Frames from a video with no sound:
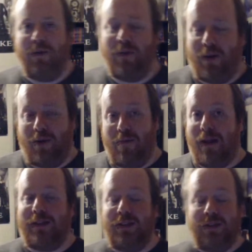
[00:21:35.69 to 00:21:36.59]
or the
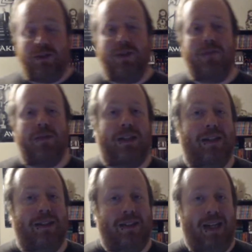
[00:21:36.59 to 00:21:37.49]
message through
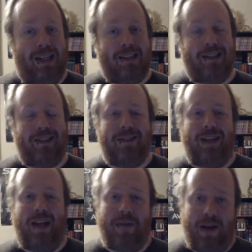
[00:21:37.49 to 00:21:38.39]
because the guys still
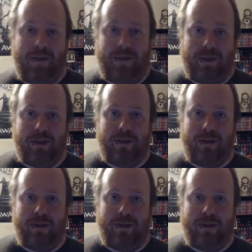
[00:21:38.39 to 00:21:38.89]
came after her.